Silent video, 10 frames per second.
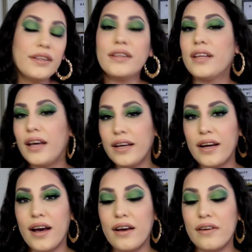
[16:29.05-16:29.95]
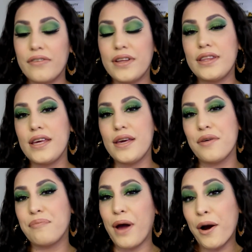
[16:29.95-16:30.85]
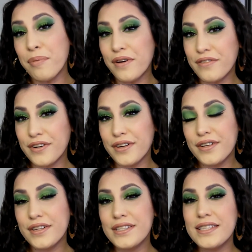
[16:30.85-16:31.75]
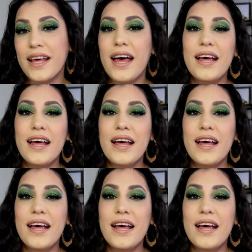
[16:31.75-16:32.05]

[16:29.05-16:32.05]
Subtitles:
look of the Powerpuff Girls.